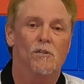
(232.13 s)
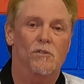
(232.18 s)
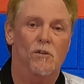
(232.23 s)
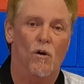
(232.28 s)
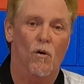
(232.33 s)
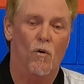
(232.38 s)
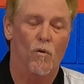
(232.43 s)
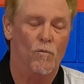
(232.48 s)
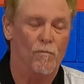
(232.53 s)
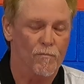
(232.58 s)

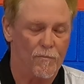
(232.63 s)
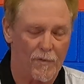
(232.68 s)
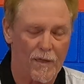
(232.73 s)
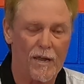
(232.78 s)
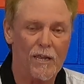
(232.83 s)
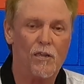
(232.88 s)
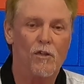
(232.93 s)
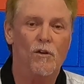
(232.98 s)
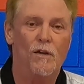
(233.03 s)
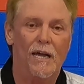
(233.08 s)
So
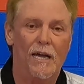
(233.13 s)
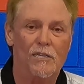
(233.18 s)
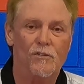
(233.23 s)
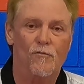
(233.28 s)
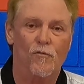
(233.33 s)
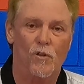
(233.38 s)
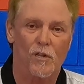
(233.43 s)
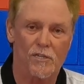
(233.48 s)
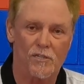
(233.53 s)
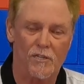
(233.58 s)
thank you
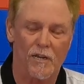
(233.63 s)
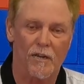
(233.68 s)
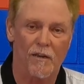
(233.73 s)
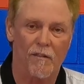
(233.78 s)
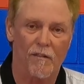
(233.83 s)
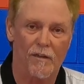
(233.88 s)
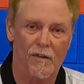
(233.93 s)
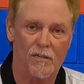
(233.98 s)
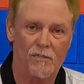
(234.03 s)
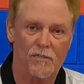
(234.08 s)
guys for
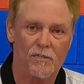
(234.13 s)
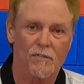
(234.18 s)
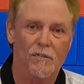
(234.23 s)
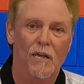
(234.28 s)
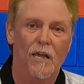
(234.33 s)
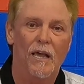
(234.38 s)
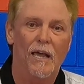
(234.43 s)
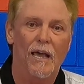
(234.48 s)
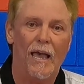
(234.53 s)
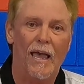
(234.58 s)
listening to
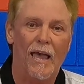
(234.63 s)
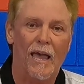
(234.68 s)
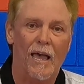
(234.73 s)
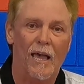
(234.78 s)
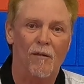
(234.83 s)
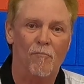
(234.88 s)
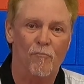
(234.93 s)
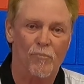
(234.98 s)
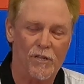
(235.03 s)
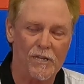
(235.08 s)
this,
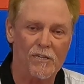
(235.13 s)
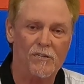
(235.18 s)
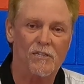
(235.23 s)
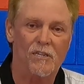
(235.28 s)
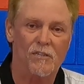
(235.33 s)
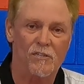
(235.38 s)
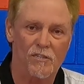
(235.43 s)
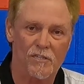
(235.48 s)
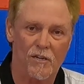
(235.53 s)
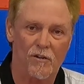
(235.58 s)
and please
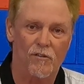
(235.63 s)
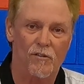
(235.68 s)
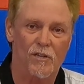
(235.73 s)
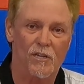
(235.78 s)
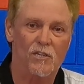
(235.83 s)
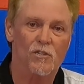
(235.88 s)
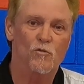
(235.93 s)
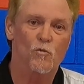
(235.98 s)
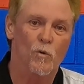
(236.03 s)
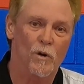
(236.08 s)
consider
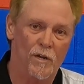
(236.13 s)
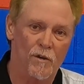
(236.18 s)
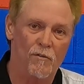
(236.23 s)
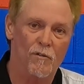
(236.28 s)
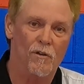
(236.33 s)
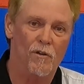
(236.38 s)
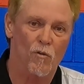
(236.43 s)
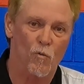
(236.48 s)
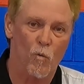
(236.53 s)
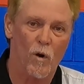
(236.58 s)
this
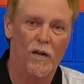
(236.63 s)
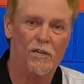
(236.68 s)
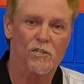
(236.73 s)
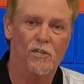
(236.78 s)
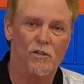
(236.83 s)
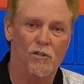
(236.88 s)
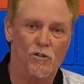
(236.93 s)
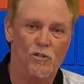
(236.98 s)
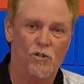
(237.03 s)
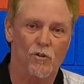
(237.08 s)
when you're
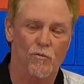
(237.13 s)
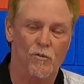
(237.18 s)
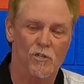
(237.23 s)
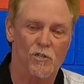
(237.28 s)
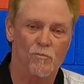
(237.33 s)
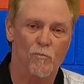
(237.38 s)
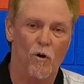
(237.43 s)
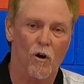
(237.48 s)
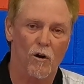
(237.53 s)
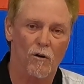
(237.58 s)
watching your
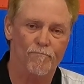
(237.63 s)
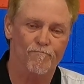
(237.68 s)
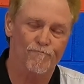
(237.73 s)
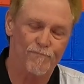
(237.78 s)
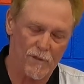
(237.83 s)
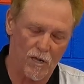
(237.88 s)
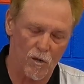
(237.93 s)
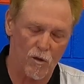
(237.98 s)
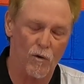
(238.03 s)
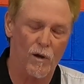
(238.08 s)
children spar.
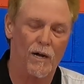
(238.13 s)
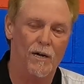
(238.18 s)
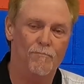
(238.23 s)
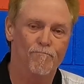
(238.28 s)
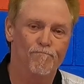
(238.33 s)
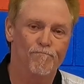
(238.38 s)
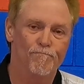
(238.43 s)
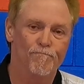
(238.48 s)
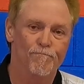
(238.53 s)
Aloha.